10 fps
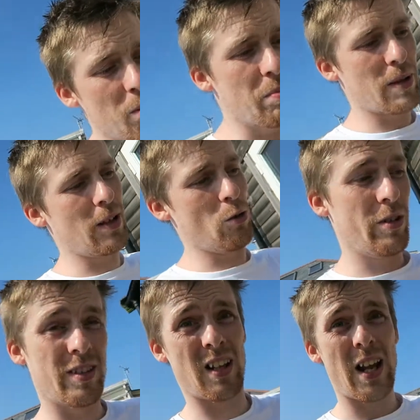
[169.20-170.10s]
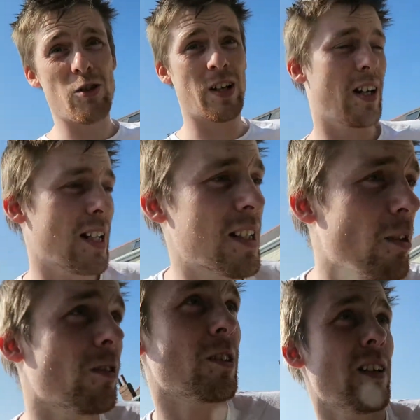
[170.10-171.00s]
could be pretty cool. There's electric in it
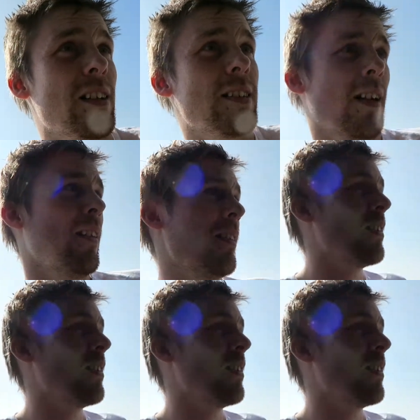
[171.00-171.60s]
too as well. So